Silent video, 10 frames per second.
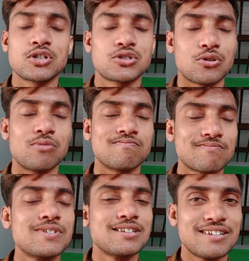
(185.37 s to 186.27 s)
So
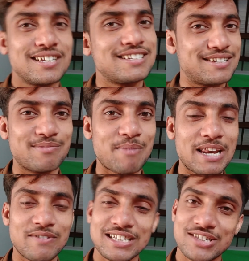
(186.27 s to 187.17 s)
many
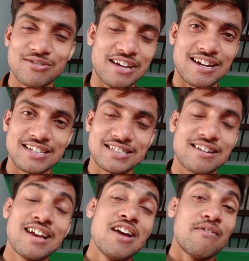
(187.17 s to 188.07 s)
ways you can ask
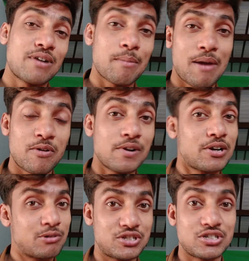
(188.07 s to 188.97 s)
from everywhere
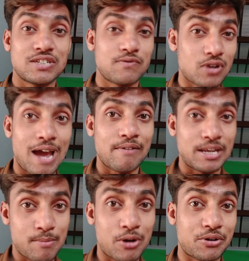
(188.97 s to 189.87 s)
questions if you have any
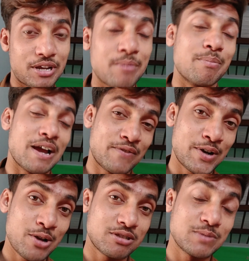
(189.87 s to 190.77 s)
about, okay? Bye for
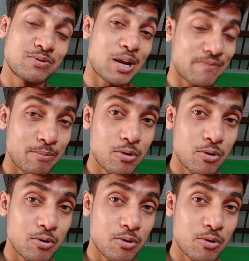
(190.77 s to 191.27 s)
now, subscribe for more.